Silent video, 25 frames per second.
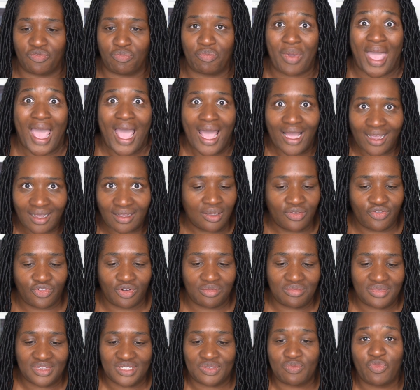back from
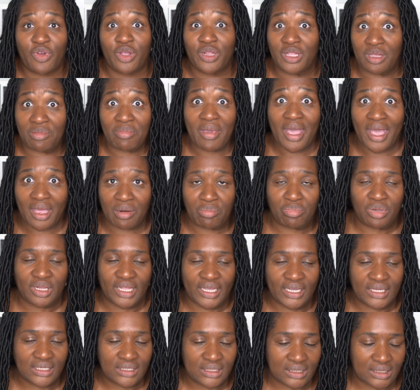this really bad
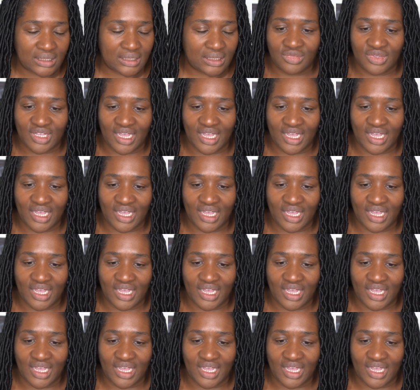place.